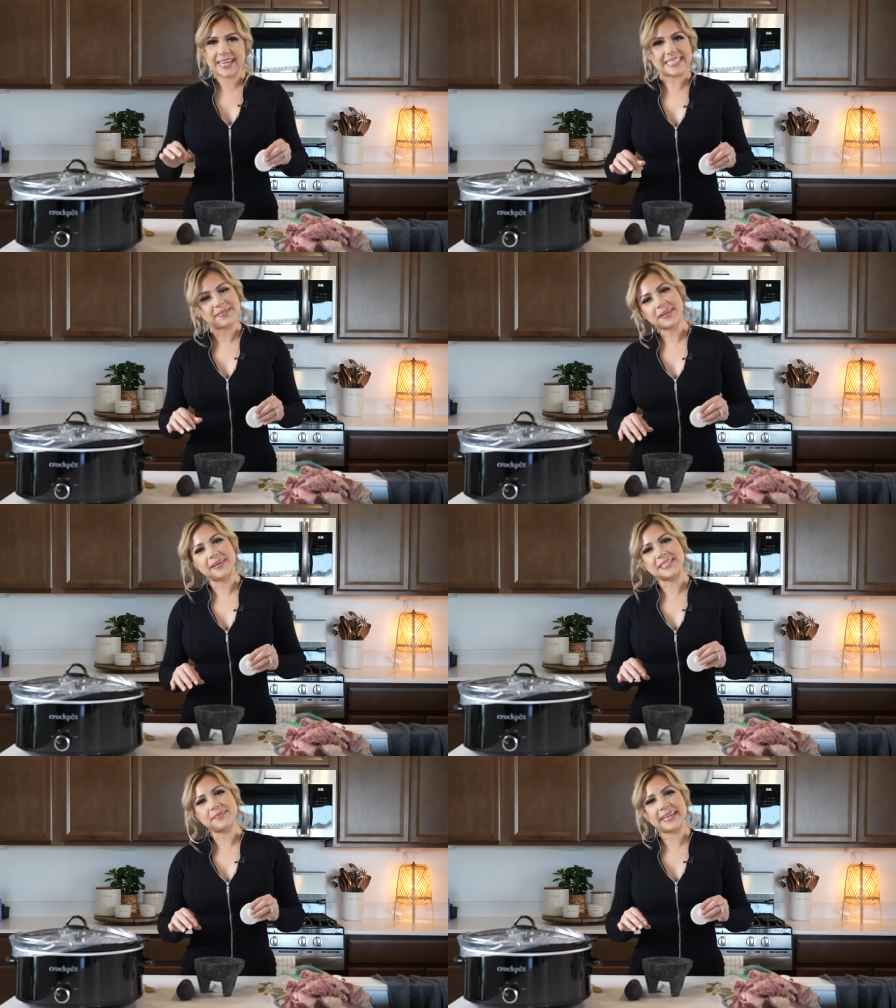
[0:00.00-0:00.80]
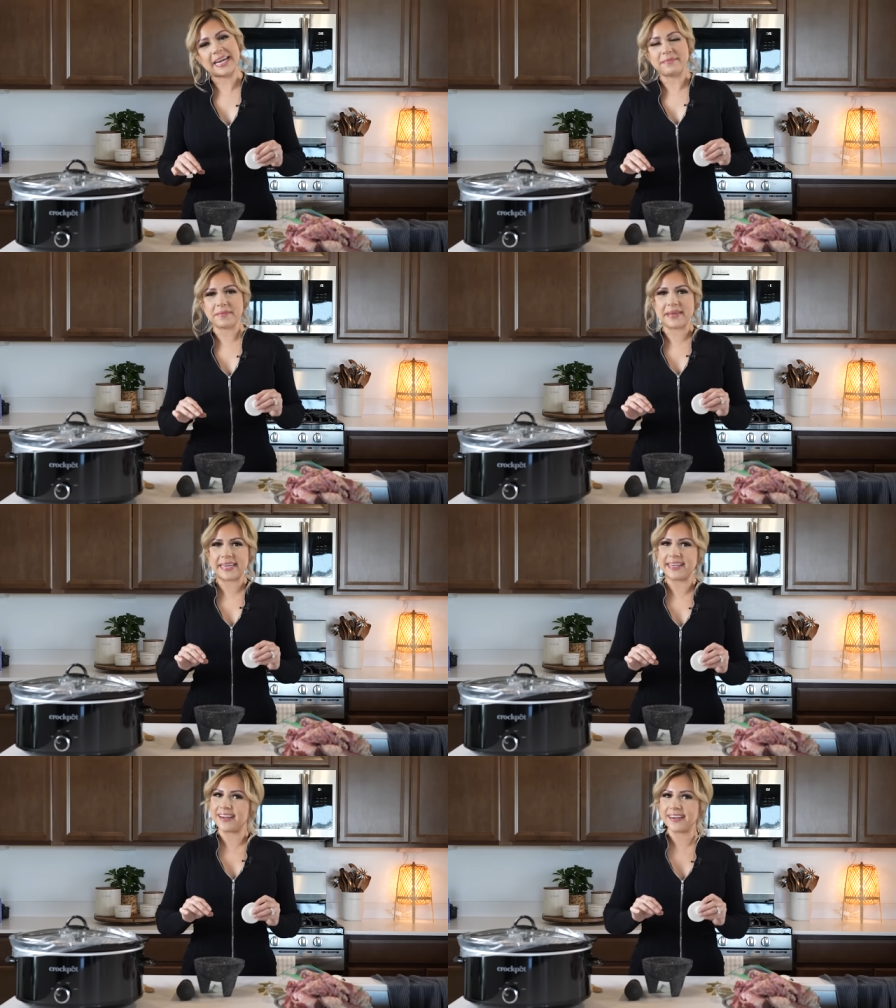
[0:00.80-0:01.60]
Okay, so we're going to begin by
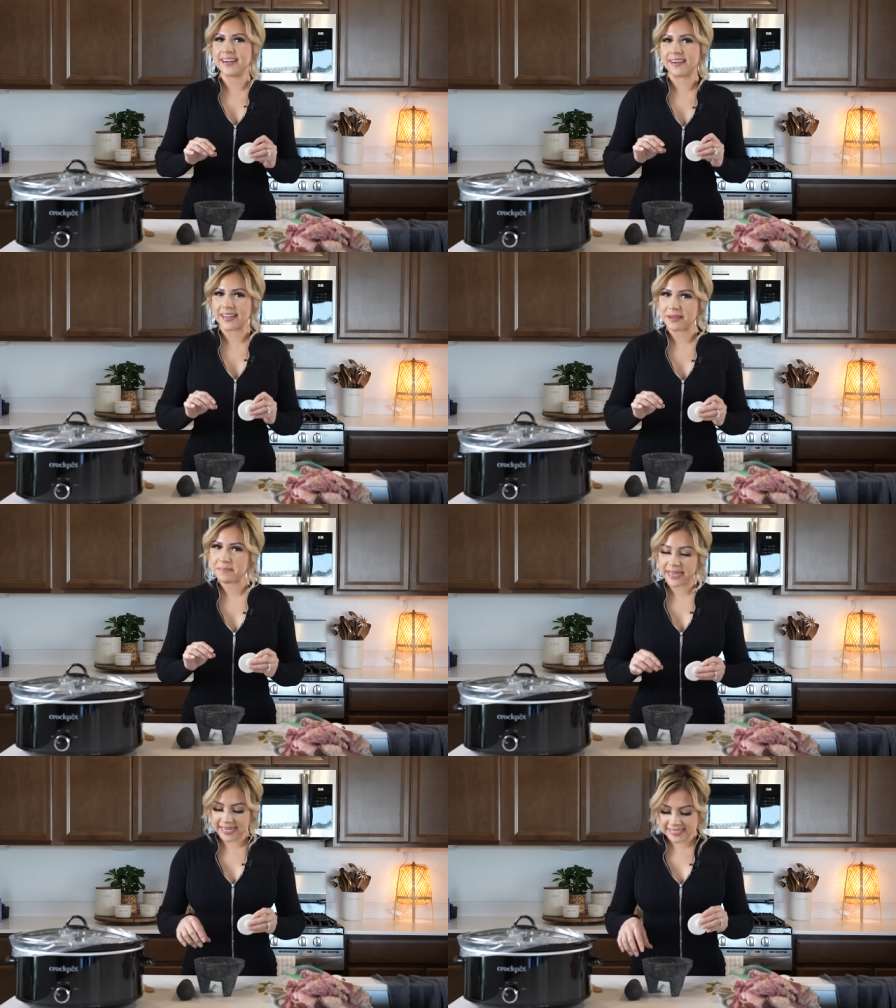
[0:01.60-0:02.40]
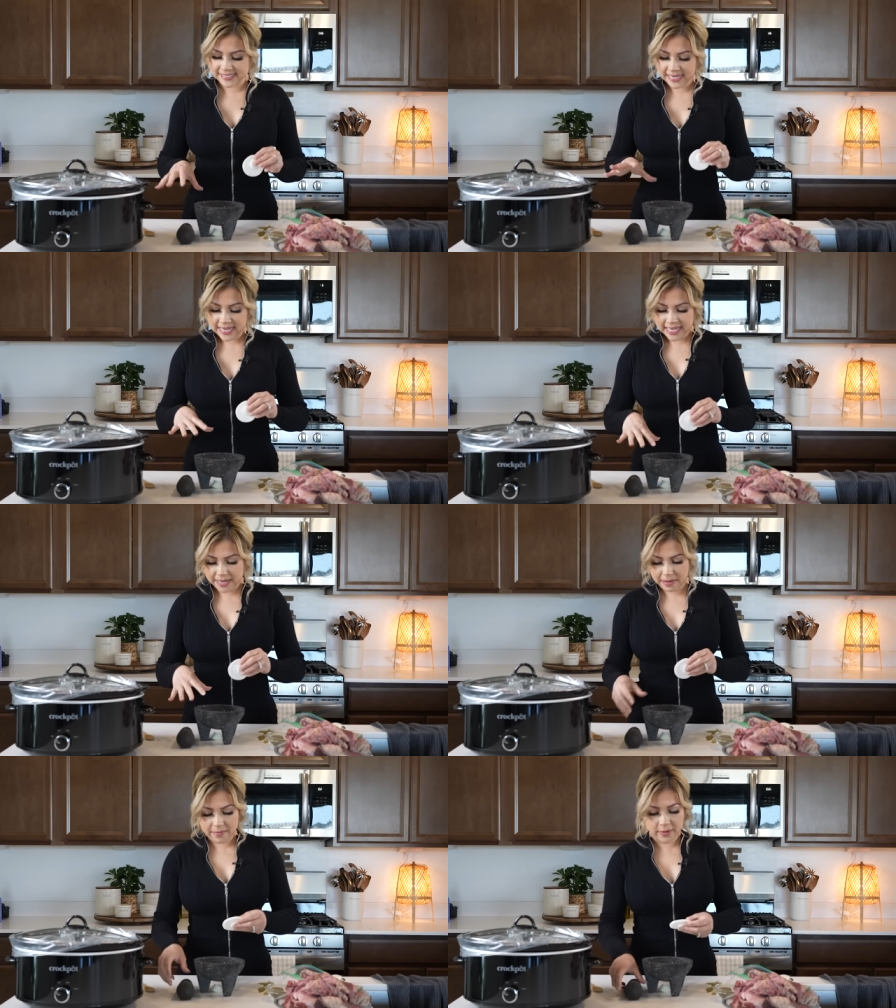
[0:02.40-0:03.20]
making our garlic paste.
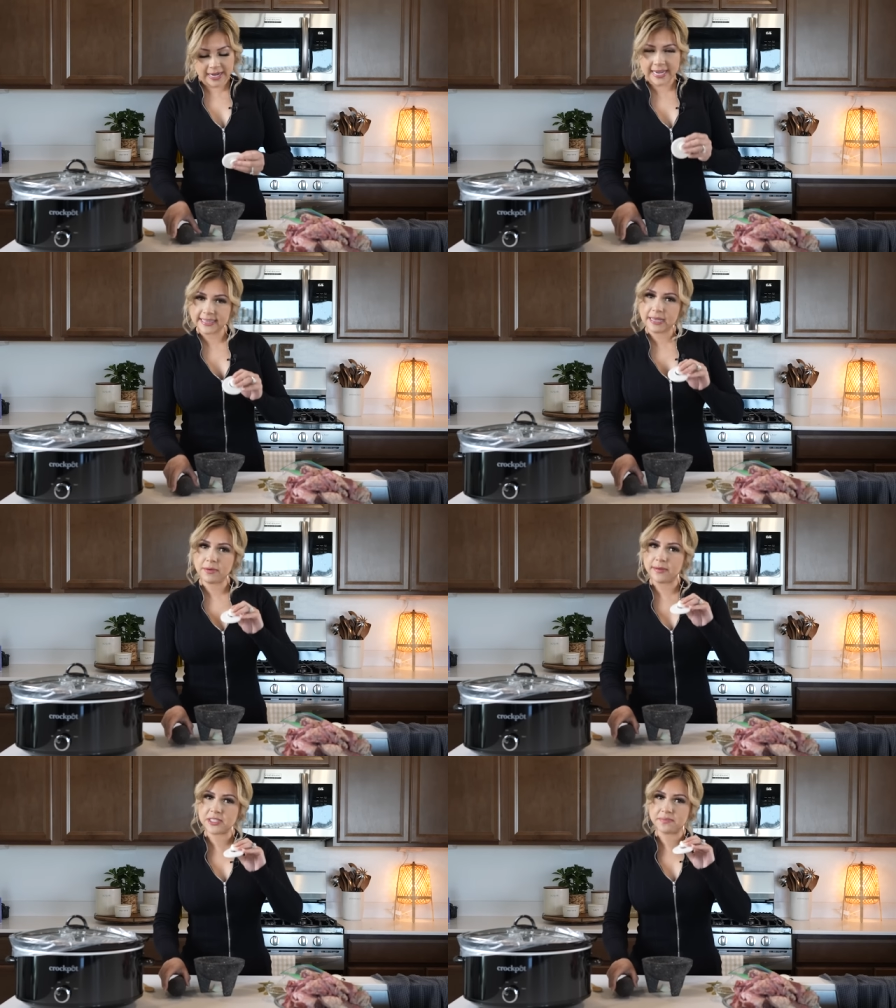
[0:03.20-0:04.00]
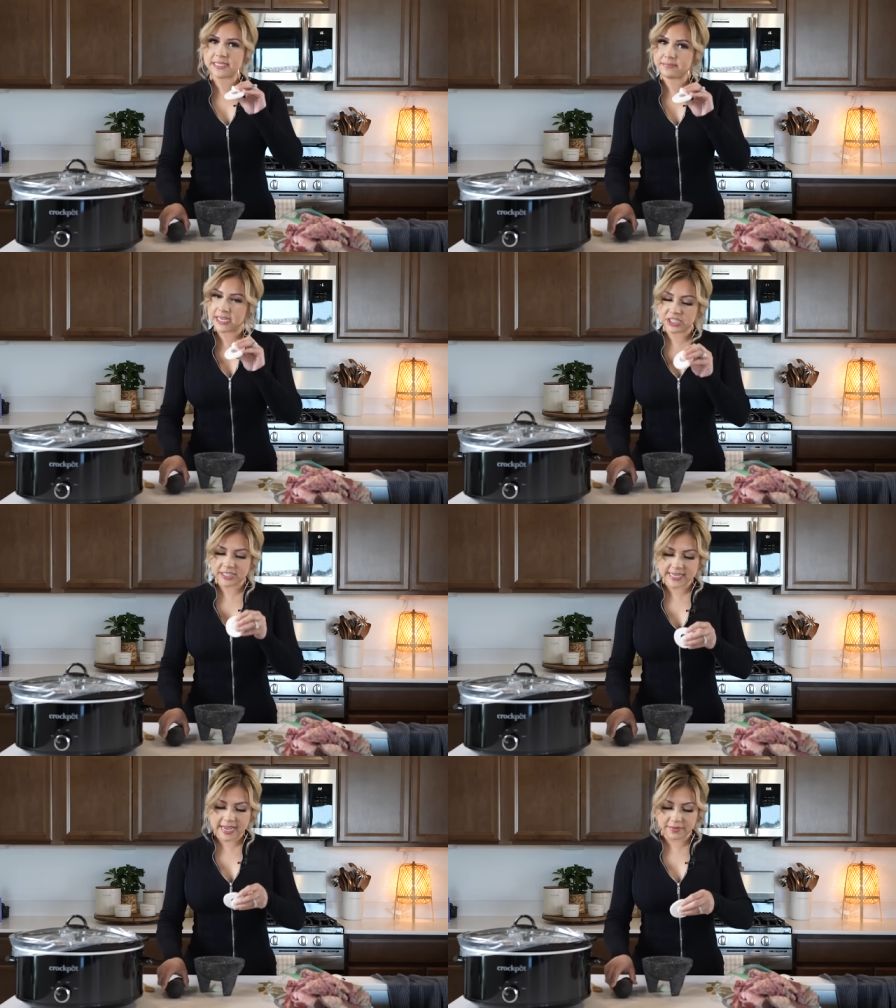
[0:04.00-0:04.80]
In my molcajete, I'm going to be
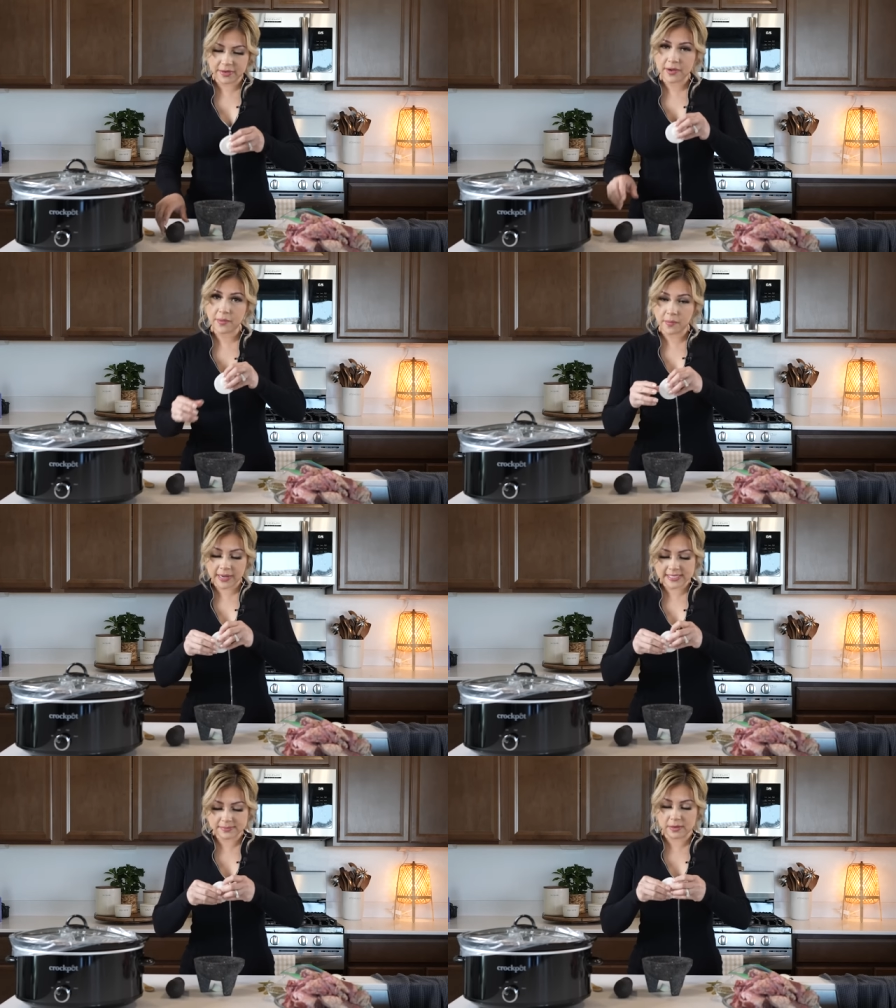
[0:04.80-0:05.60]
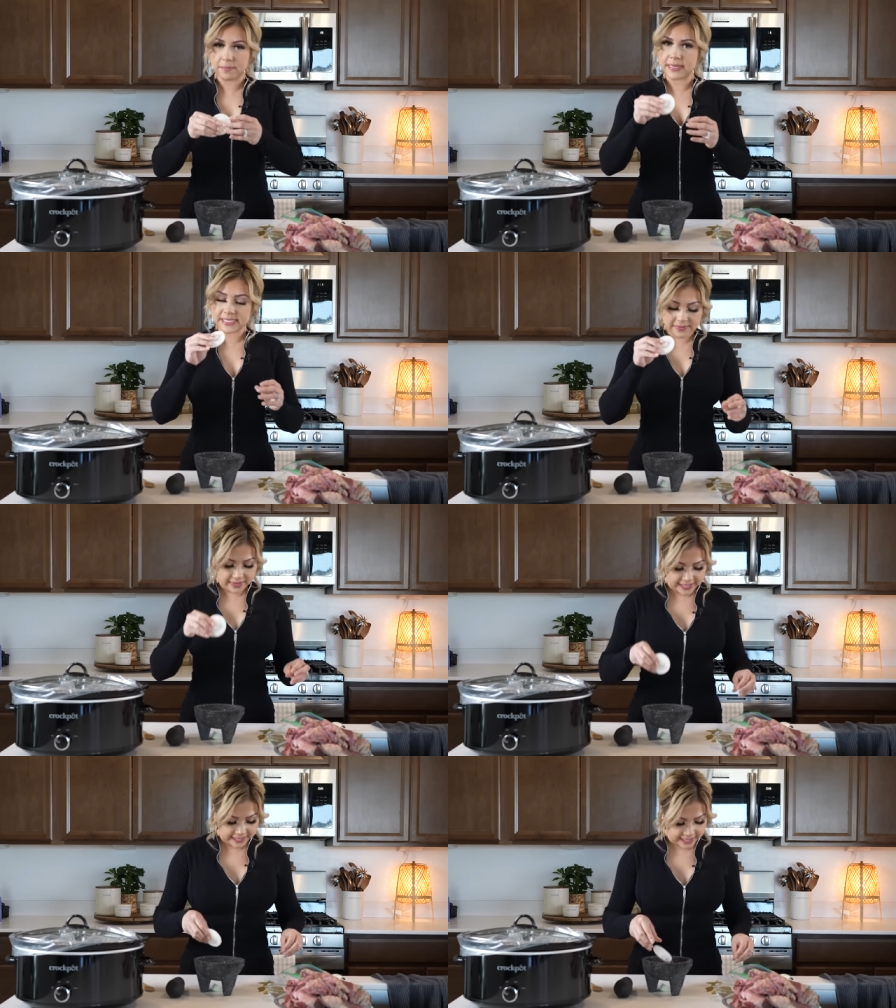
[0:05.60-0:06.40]
smashing down a small piece of
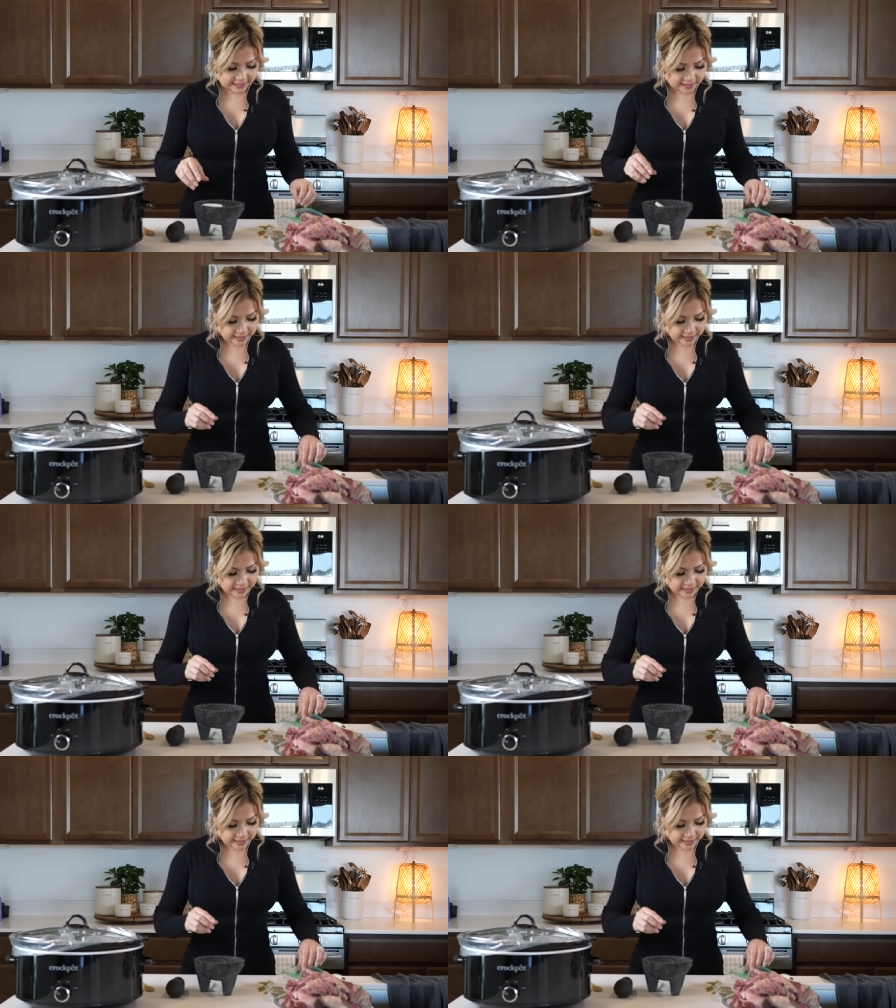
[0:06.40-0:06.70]
onion